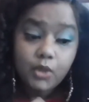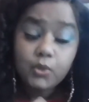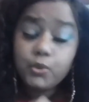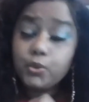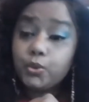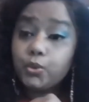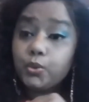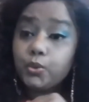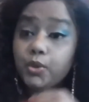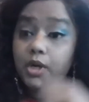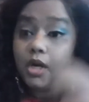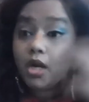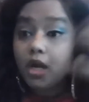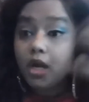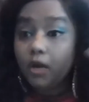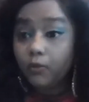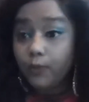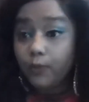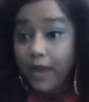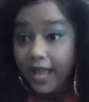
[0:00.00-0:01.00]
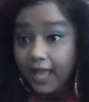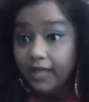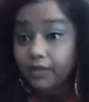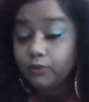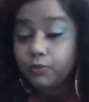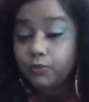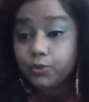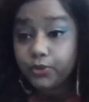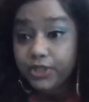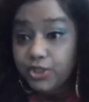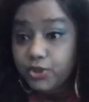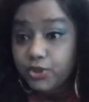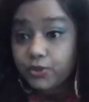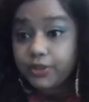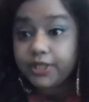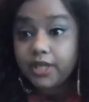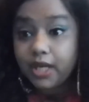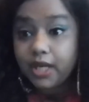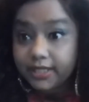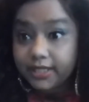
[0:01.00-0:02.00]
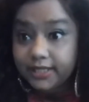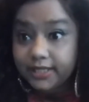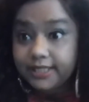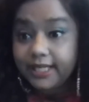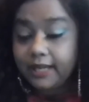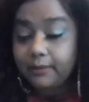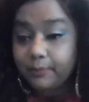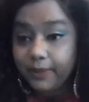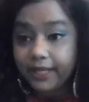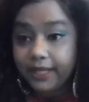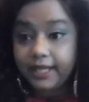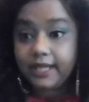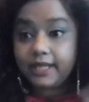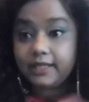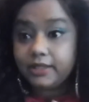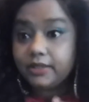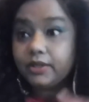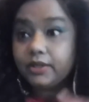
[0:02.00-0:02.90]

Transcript: who ran Rudy Giuliani's campaign,